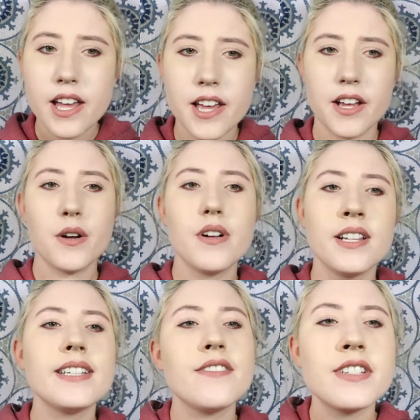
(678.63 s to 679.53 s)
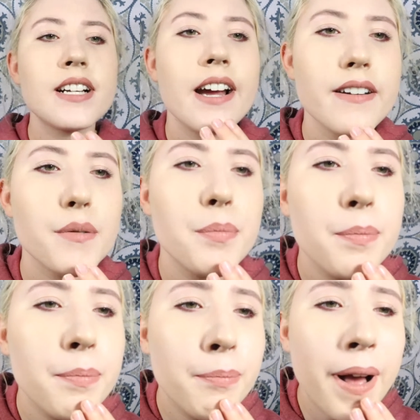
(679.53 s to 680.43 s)
It leaves it kind of
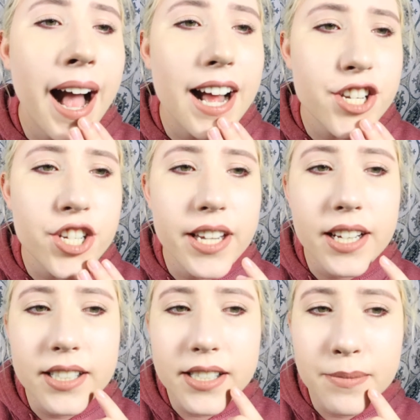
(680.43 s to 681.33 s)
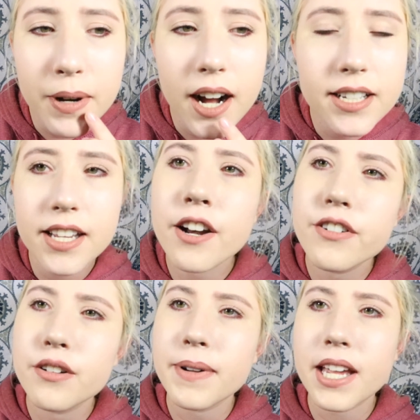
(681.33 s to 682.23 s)
patchy in spots. I don't
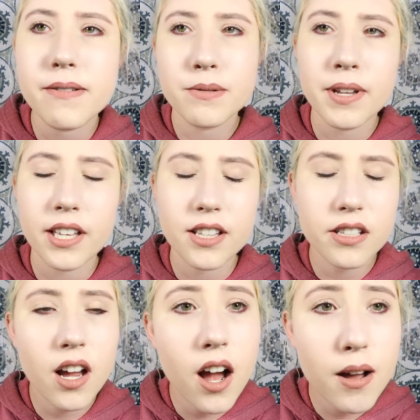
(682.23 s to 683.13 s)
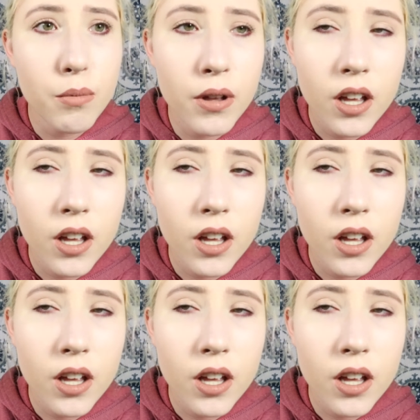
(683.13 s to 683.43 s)
know if my camera's picking this up,